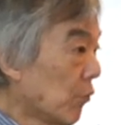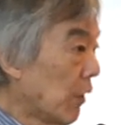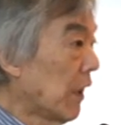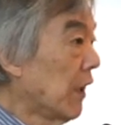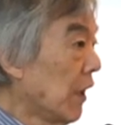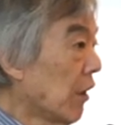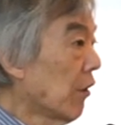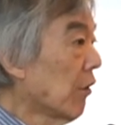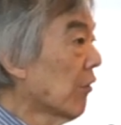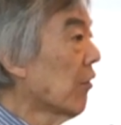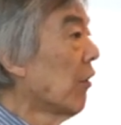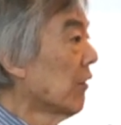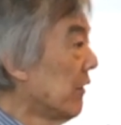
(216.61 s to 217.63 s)
we can hear. It's
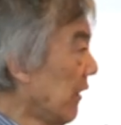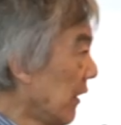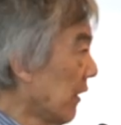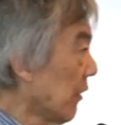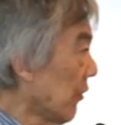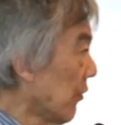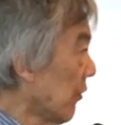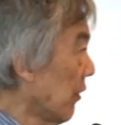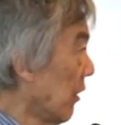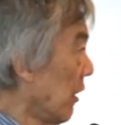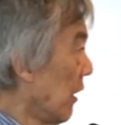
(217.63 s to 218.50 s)
called tinnitus.